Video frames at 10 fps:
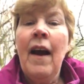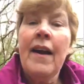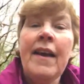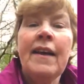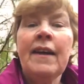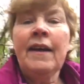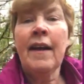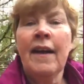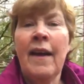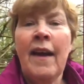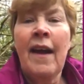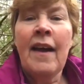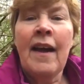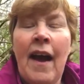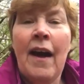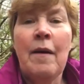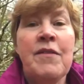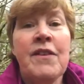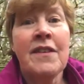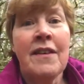Hiya.
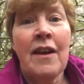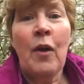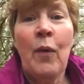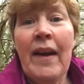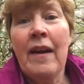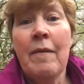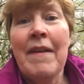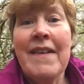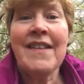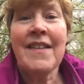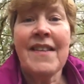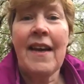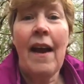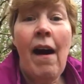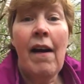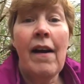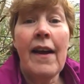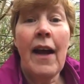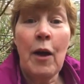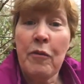Just a quick message to say
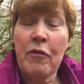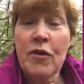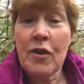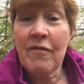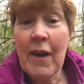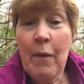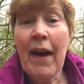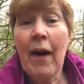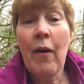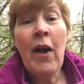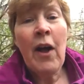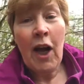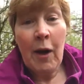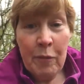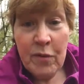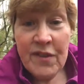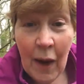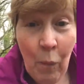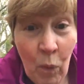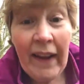hi, hope you're all doing really well, hope you're all
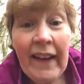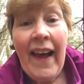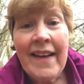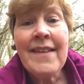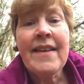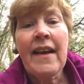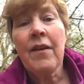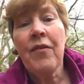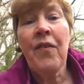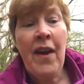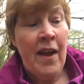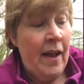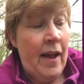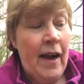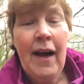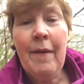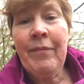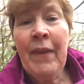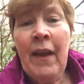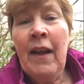staying well and safe.
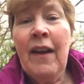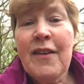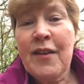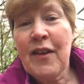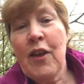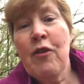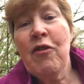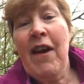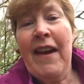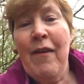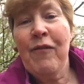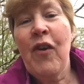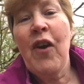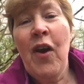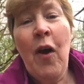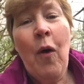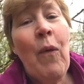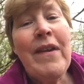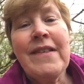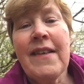I'd like to think that you're all getting out for a
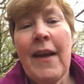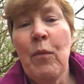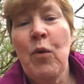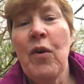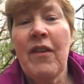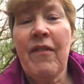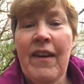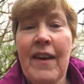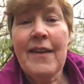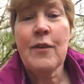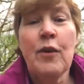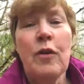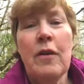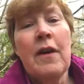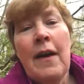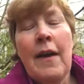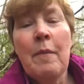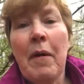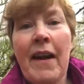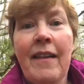once a day walk at the very least, or
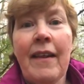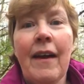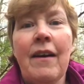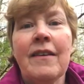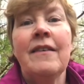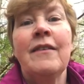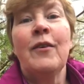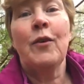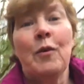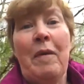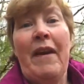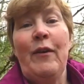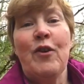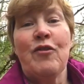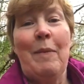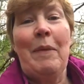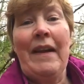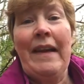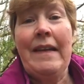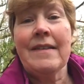playing in the garden or playing on your
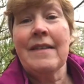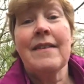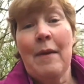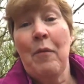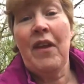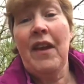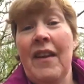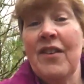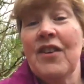trampolines, something.